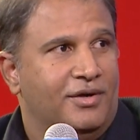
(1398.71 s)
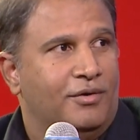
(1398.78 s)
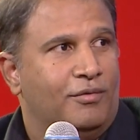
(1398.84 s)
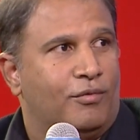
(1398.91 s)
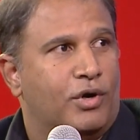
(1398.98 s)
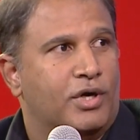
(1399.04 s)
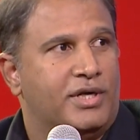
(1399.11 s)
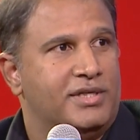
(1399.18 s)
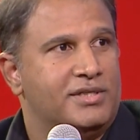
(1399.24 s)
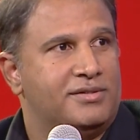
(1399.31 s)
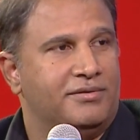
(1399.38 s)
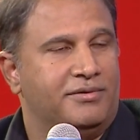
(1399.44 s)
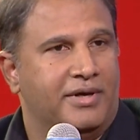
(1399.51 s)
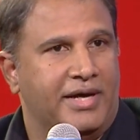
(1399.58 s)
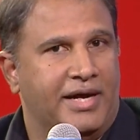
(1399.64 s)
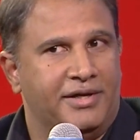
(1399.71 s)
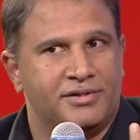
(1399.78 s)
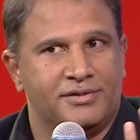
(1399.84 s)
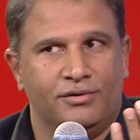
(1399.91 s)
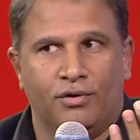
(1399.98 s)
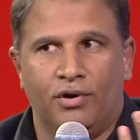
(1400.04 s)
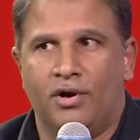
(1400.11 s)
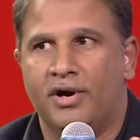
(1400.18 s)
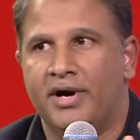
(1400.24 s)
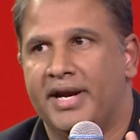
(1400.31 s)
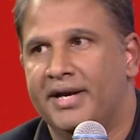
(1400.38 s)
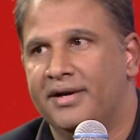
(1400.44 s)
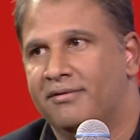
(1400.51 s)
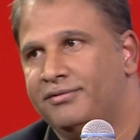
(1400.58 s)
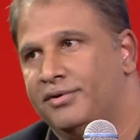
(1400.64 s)
It's no longer
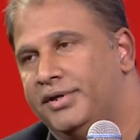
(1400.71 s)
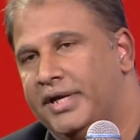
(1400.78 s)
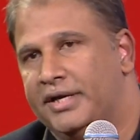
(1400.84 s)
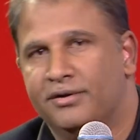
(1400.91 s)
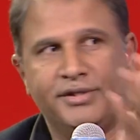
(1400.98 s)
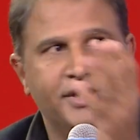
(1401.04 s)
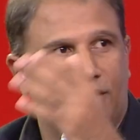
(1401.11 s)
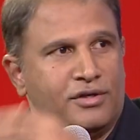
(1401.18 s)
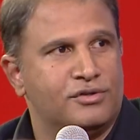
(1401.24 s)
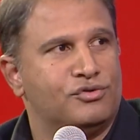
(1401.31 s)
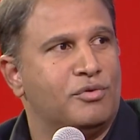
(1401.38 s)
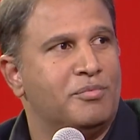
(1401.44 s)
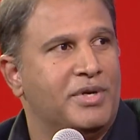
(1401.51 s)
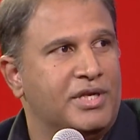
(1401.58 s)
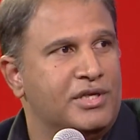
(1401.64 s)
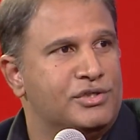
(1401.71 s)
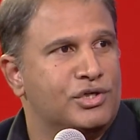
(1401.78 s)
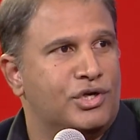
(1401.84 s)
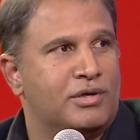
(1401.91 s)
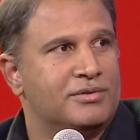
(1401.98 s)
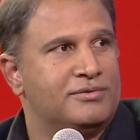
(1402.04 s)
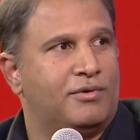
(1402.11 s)
enough to tell you there are so many jobs.